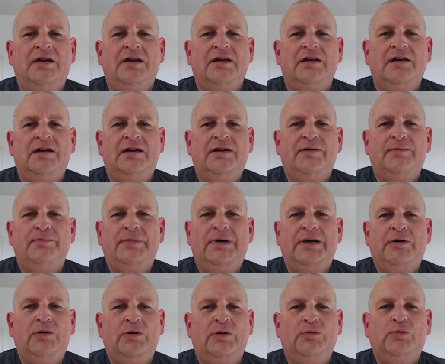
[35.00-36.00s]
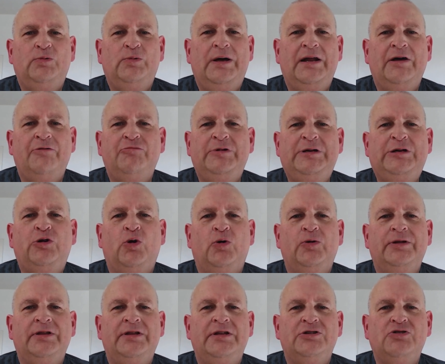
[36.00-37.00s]
When I'm
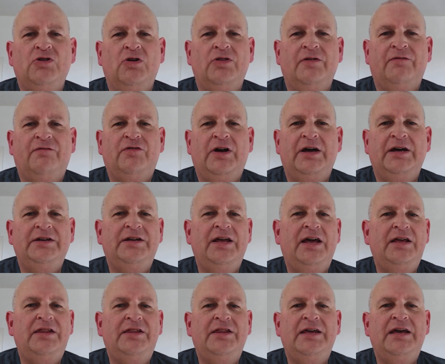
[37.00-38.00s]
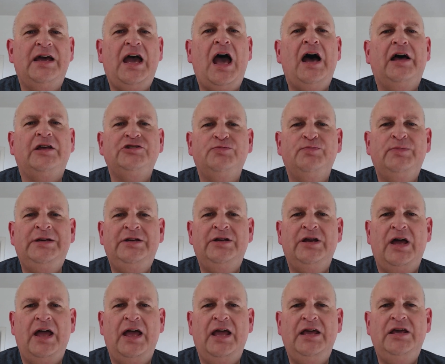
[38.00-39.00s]
recording this on the Friday, there has
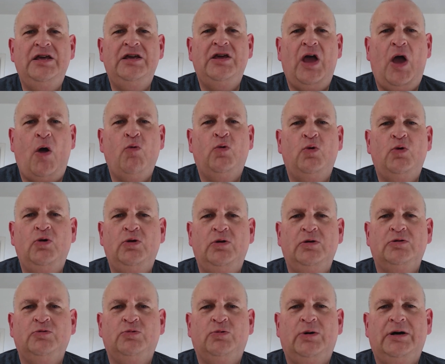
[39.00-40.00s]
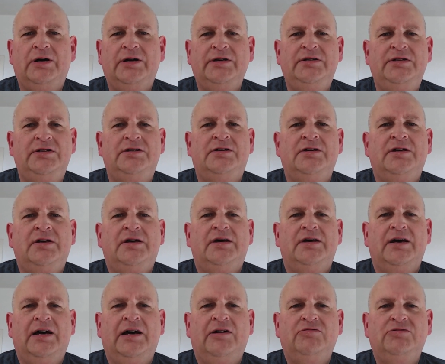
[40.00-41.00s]
been a worldwide
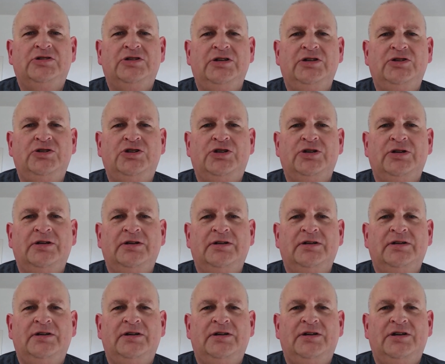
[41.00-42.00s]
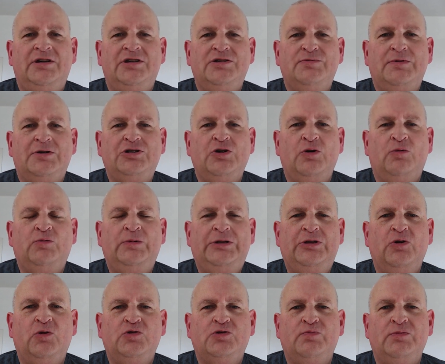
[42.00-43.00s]
outage, especially on
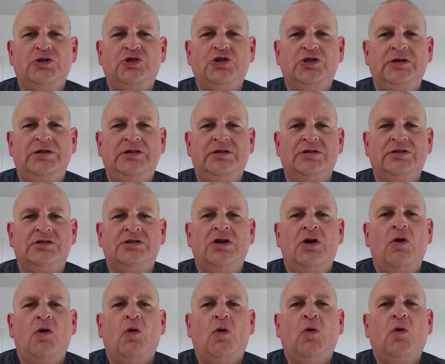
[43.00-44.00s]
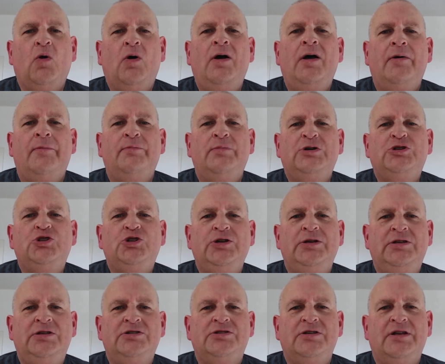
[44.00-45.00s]
Windows machines or
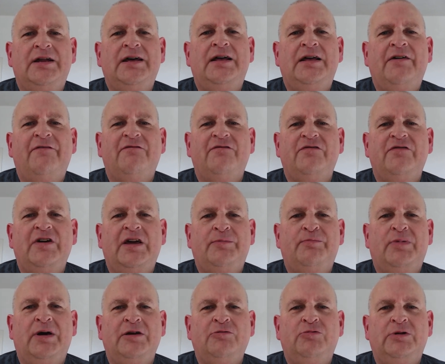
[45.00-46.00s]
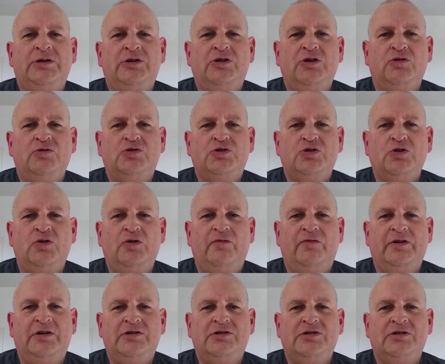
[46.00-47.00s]
machines that are fed by Windows
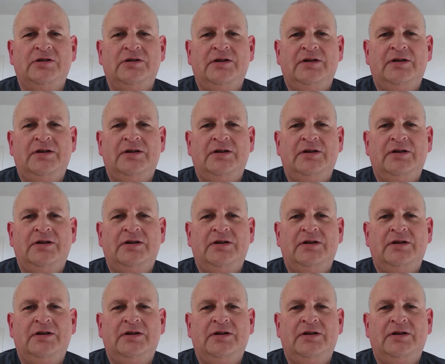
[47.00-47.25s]
servers.